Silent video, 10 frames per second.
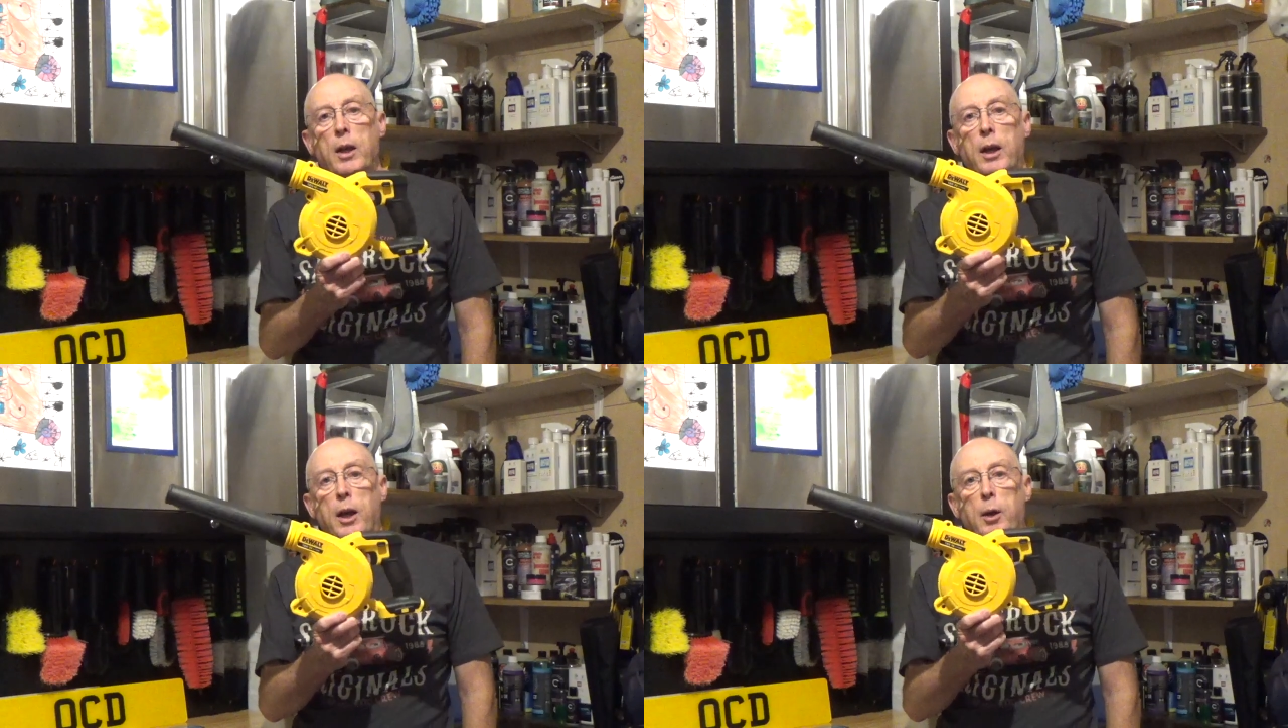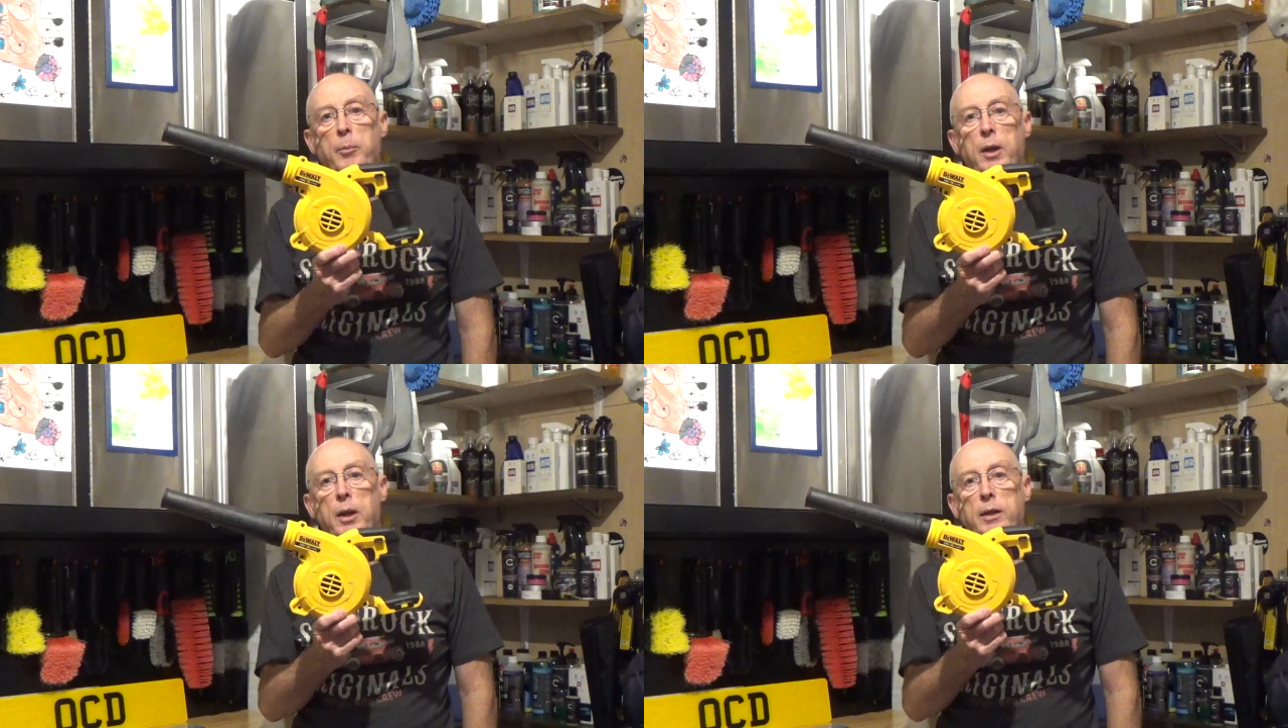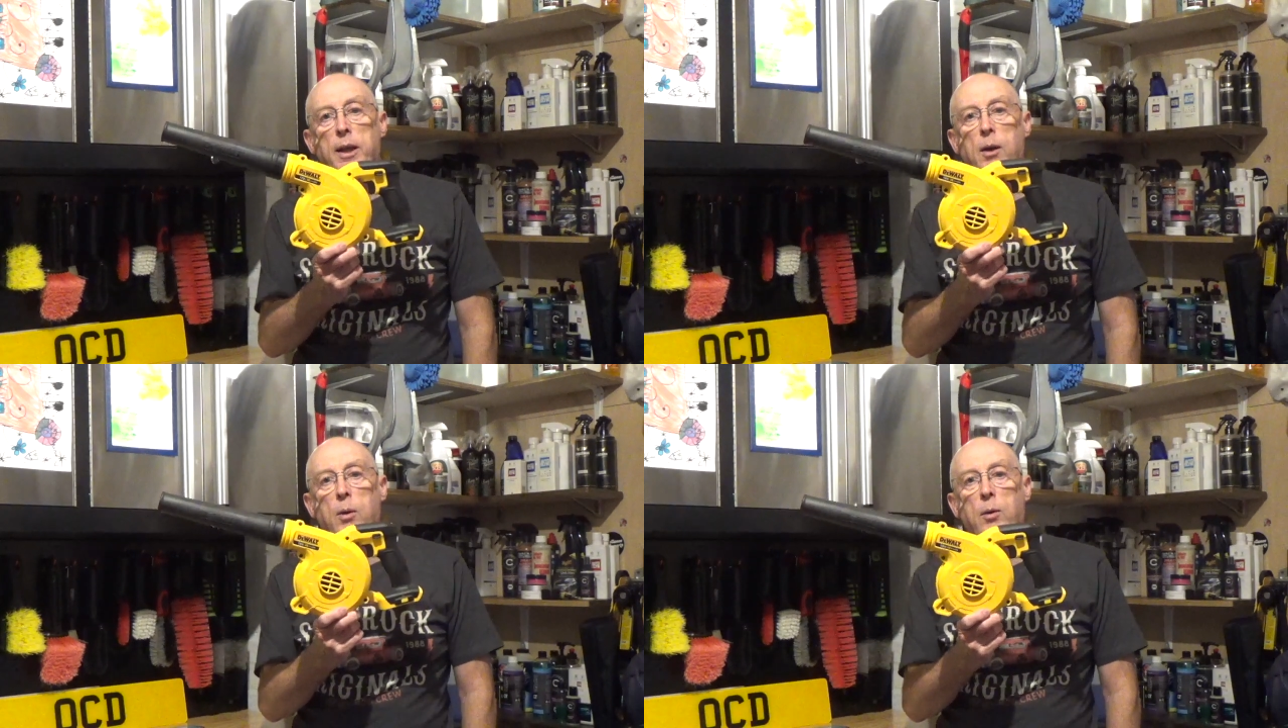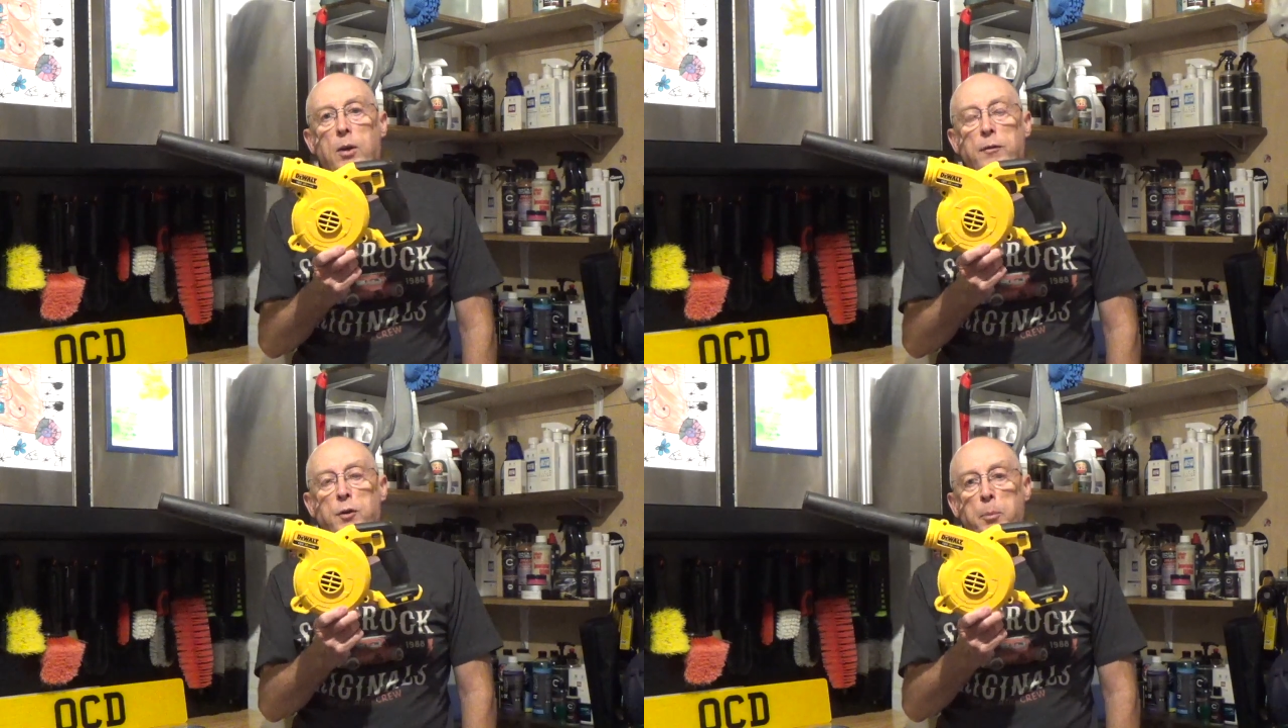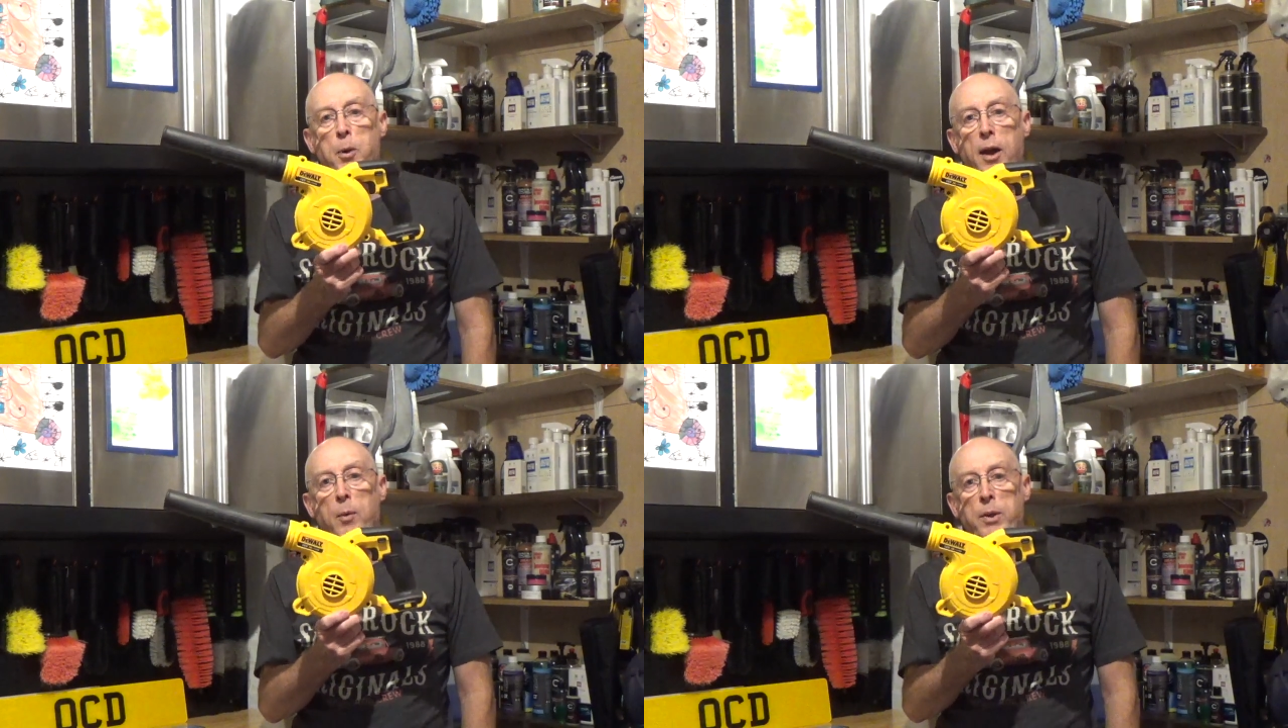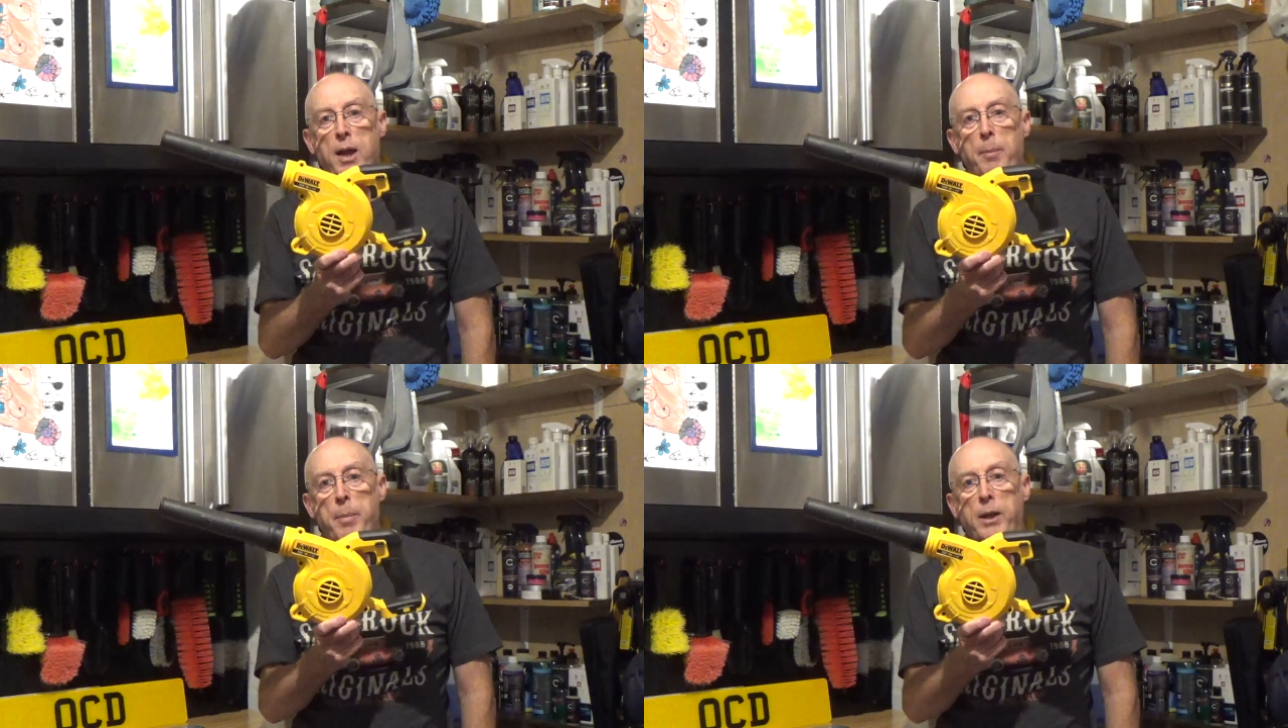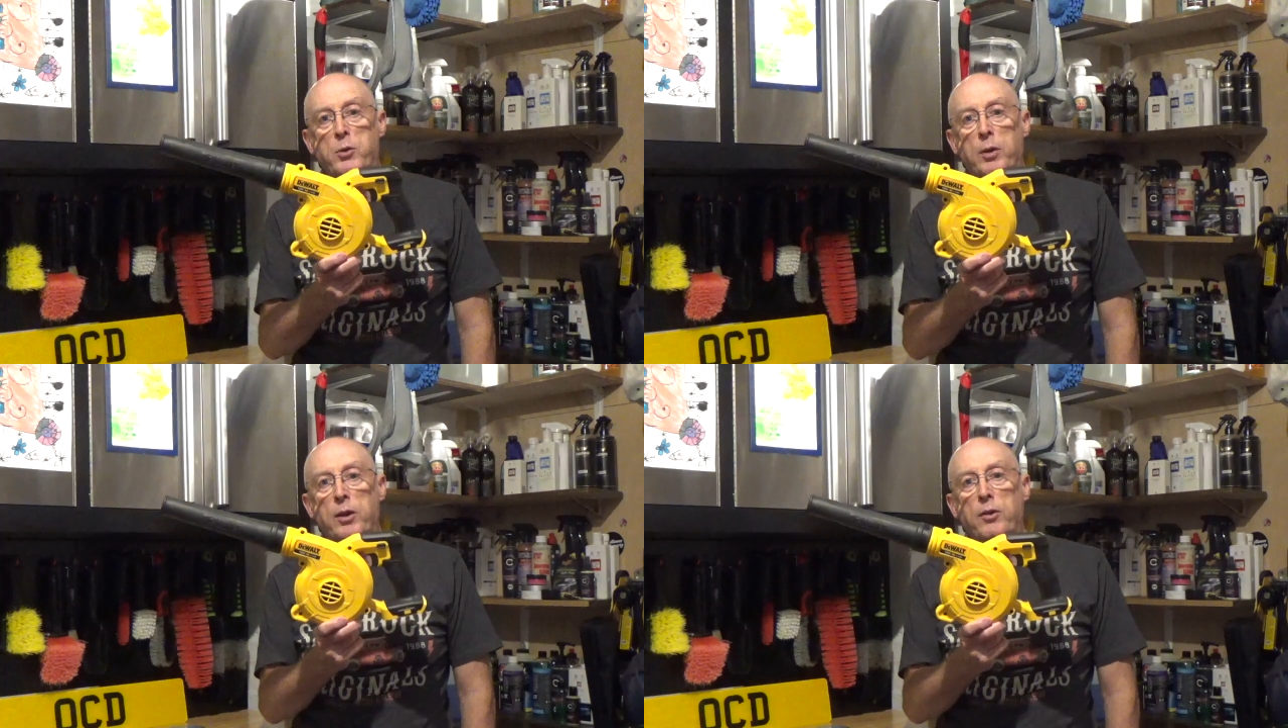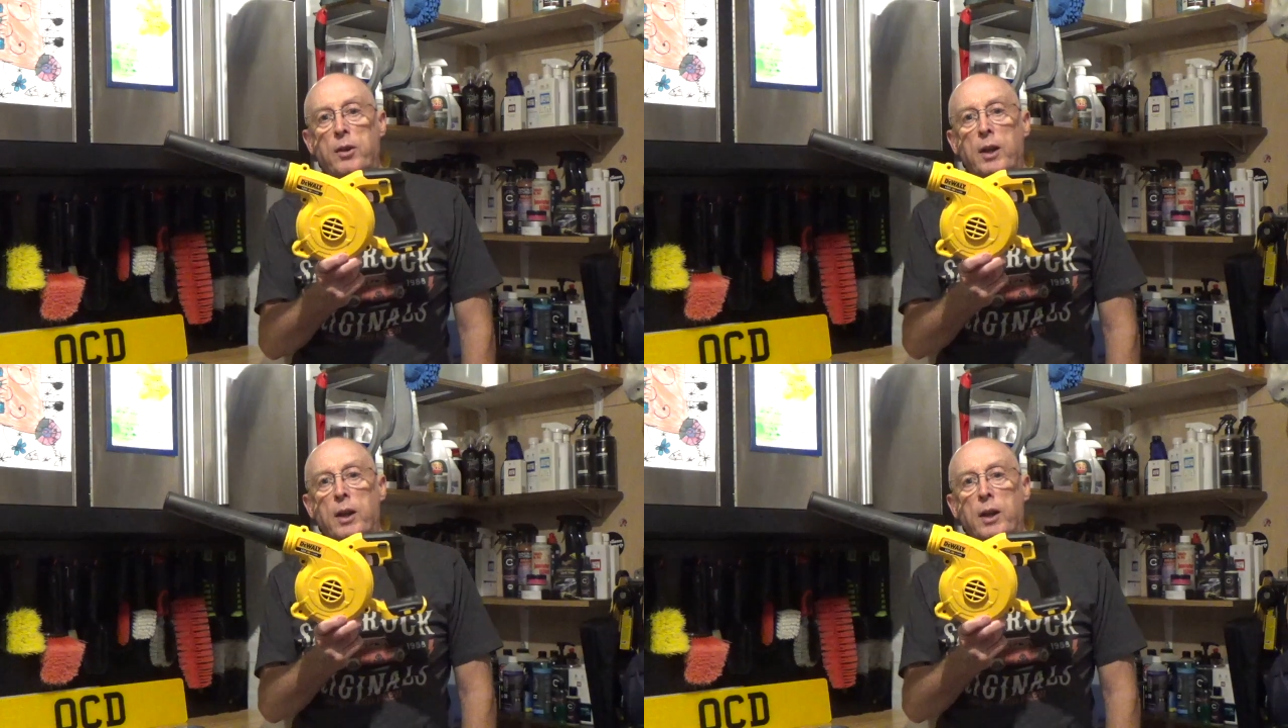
Now, if you buy it without batteries,